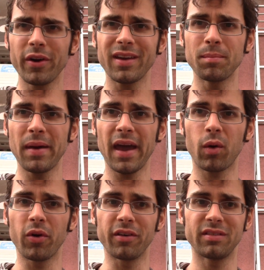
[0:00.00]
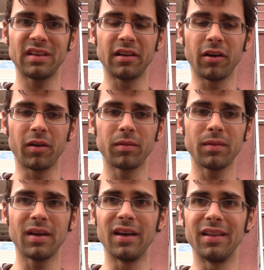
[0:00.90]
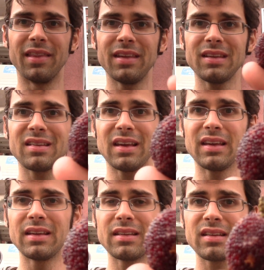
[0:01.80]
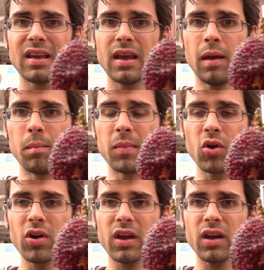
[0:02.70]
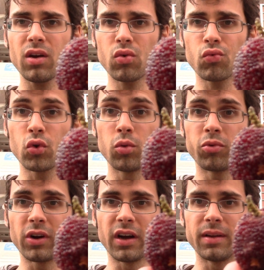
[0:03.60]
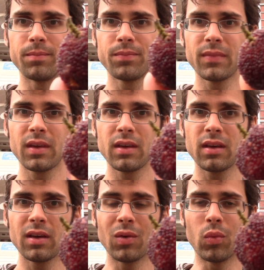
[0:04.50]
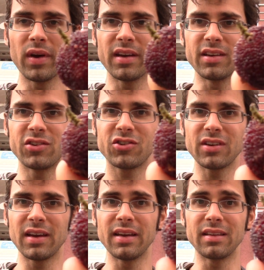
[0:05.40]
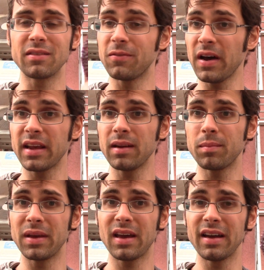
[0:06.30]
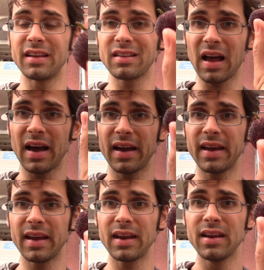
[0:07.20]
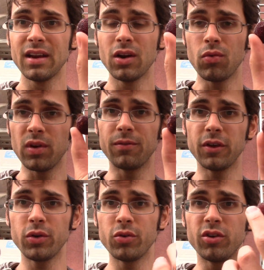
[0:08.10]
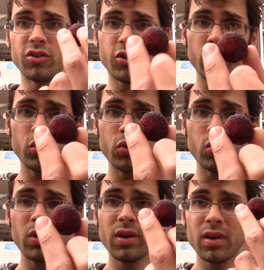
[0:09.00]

working backwards here. This is Myrica rubra, which it's funny because I reviewed two